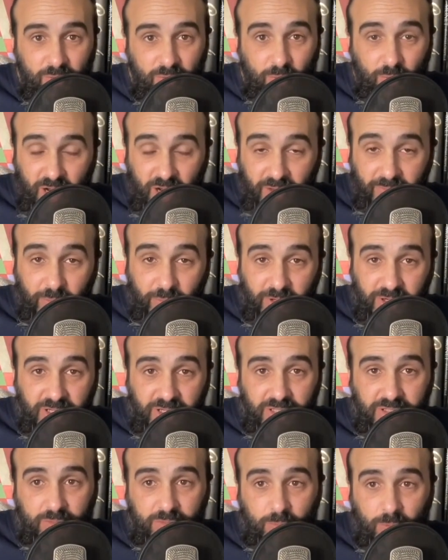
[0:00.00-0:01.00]
Whenever it
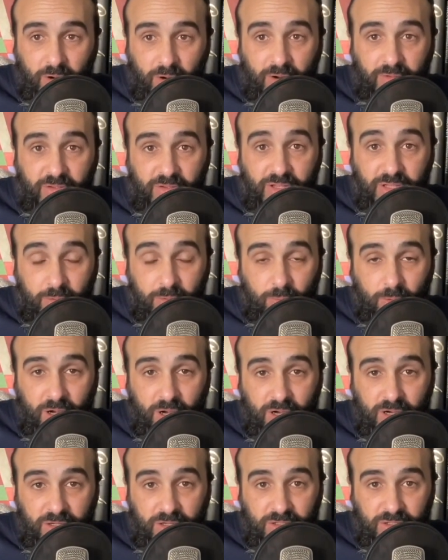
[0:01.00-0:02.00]
is, wherever you
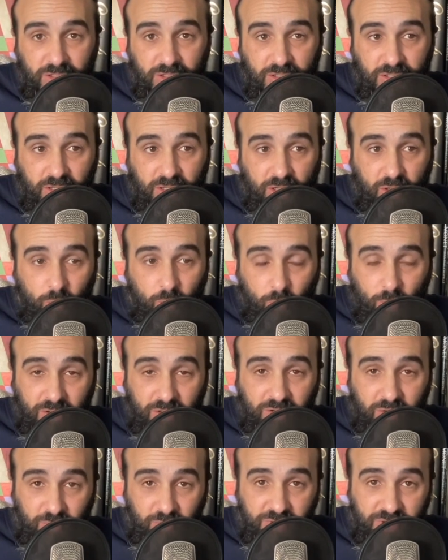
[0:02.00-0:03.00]
are,
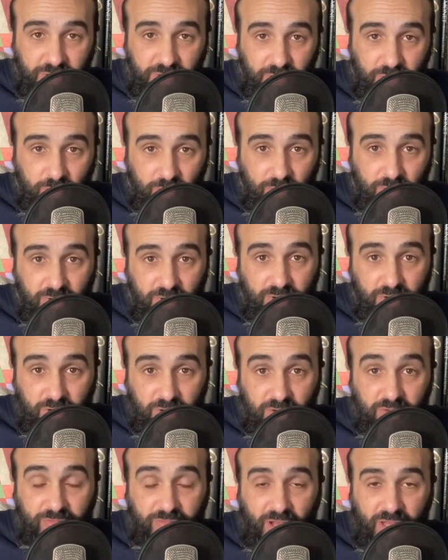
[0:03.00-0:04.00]
welcome to the
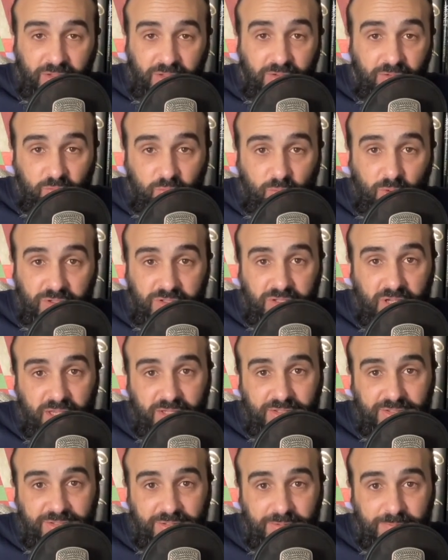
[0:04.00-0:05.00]
Good Values
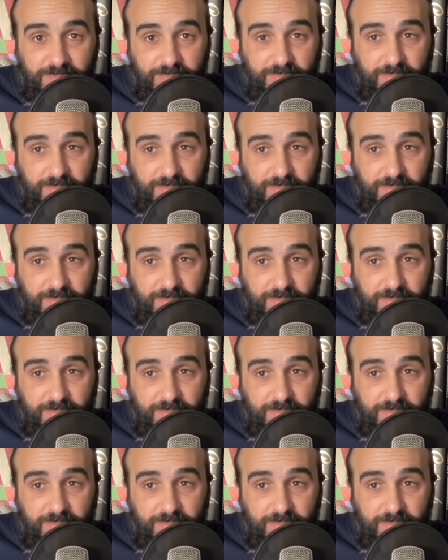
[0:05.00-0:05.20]
podcast.